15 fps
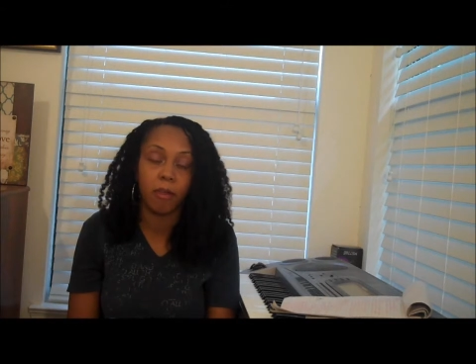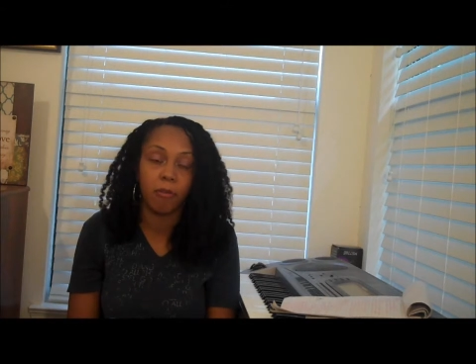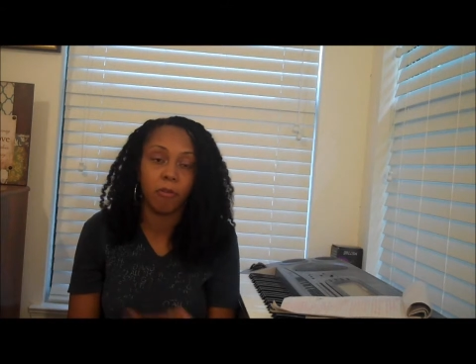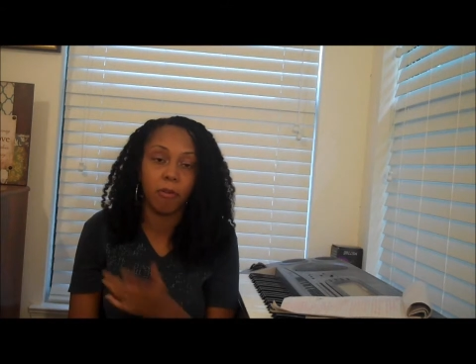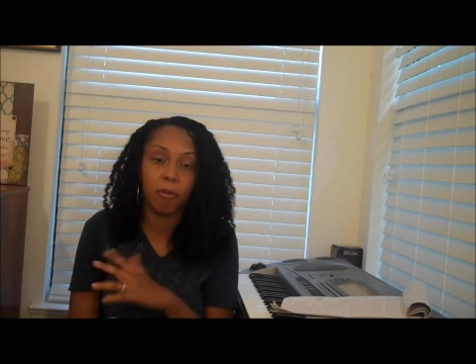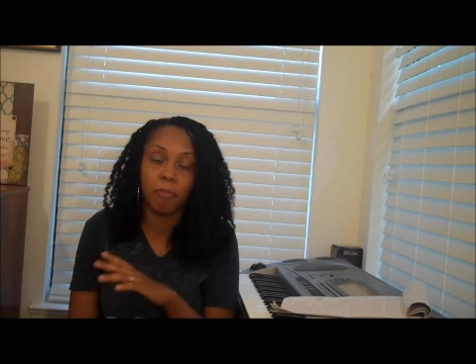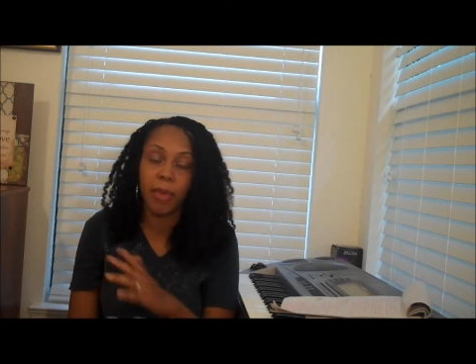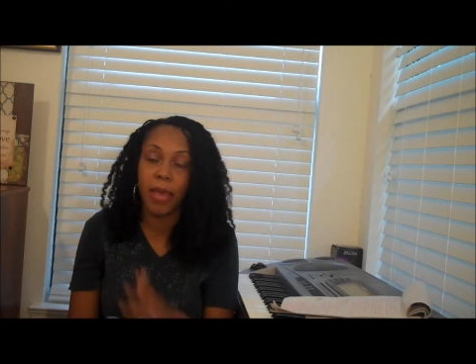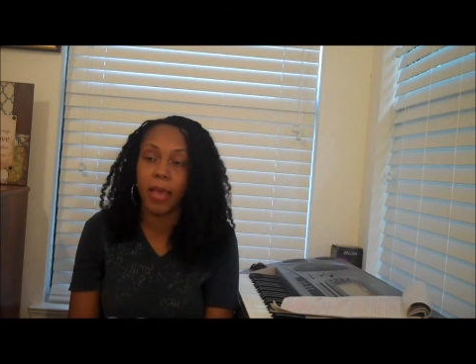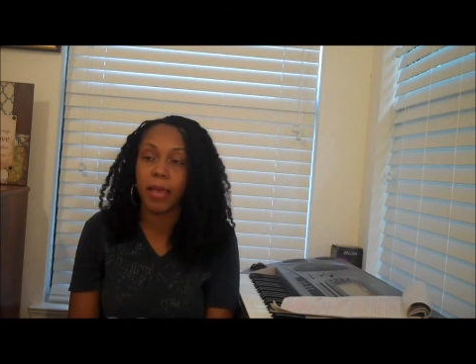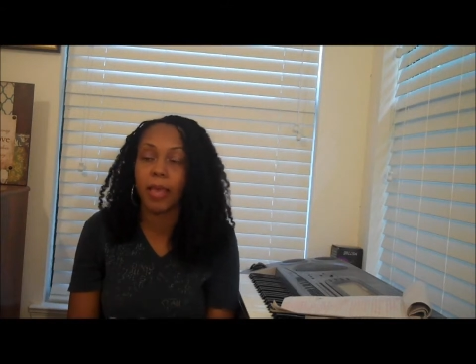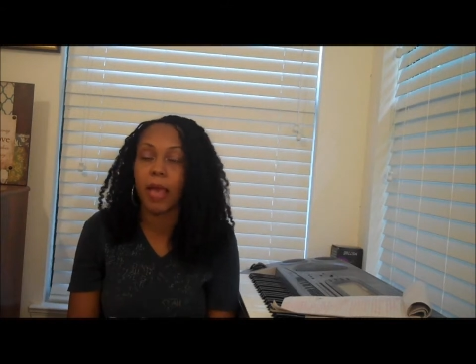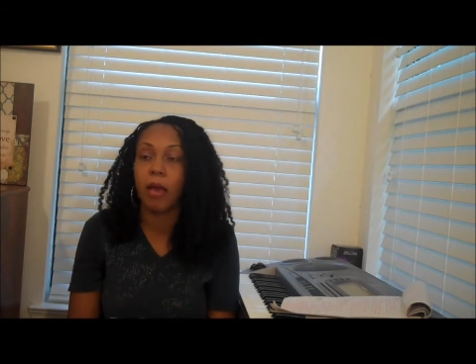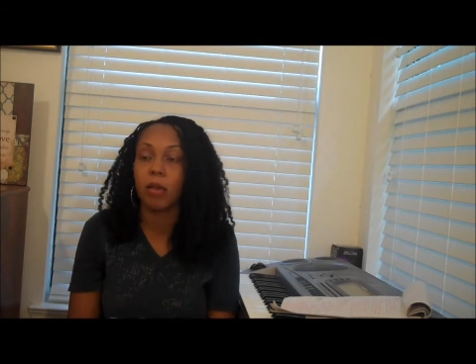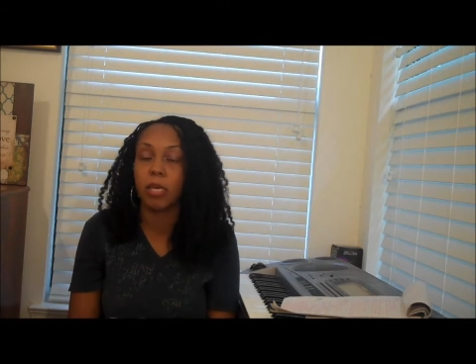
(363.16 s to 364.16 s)
to grow it back.
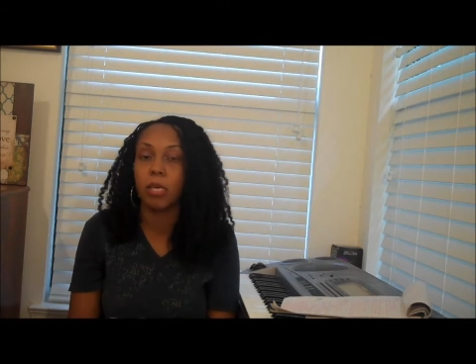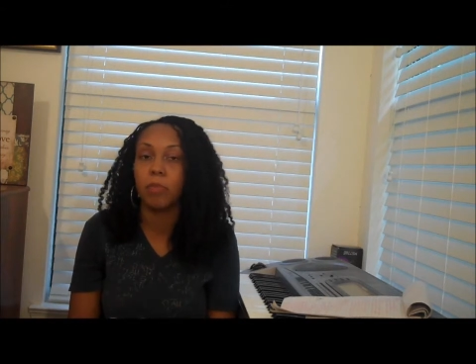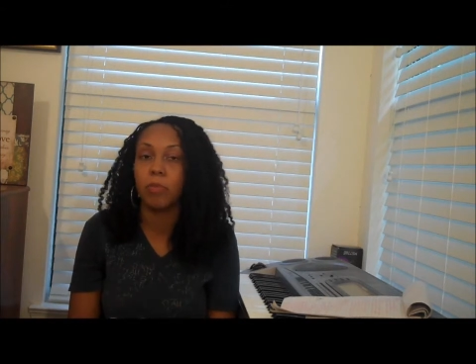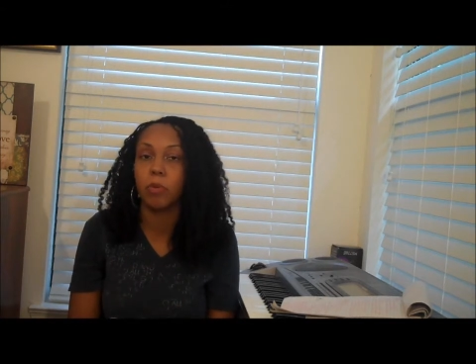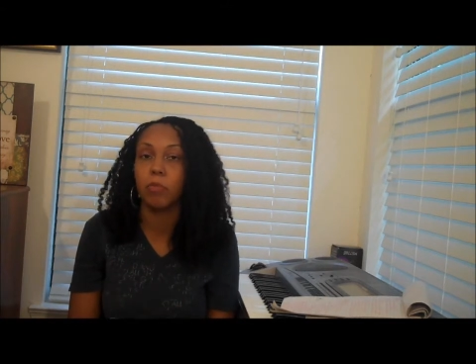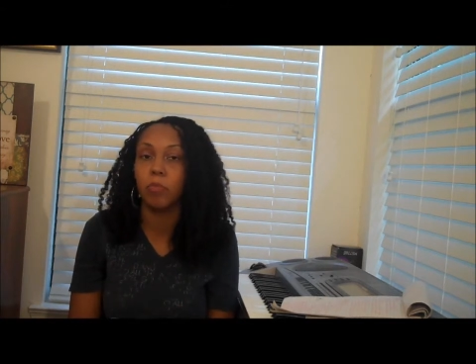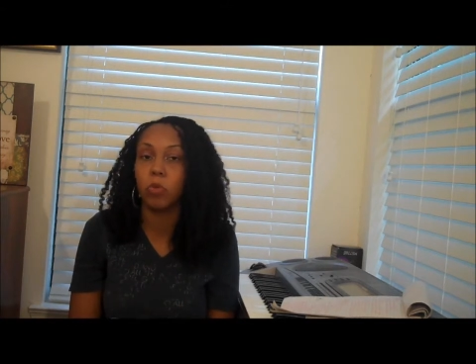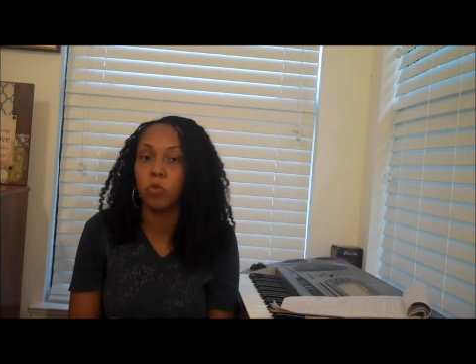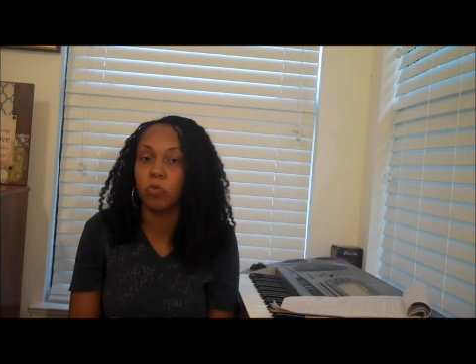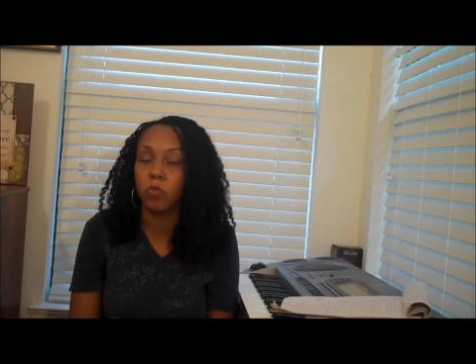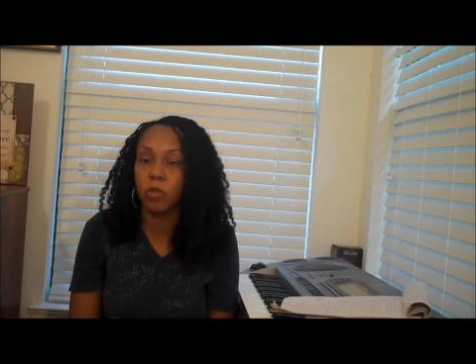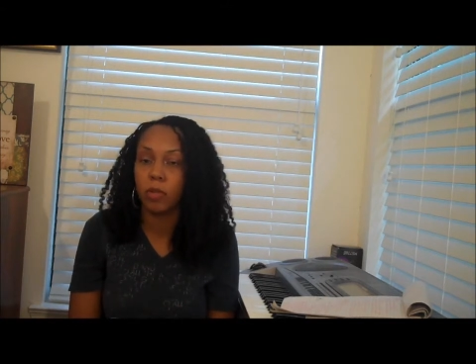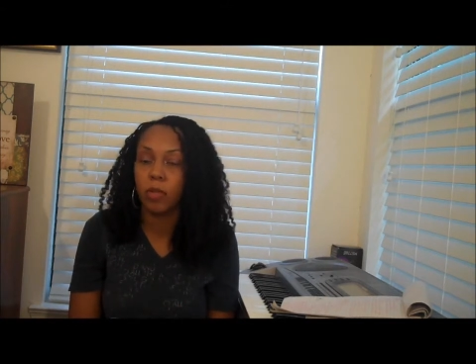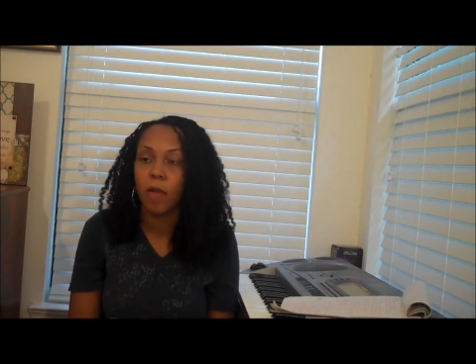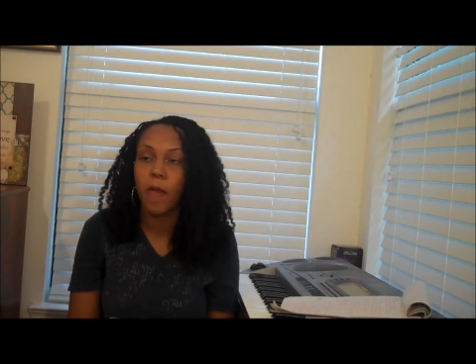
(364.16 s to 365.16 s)
I'll keep it
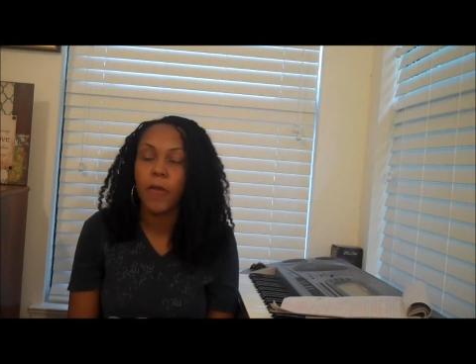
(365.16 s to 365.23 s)
moving.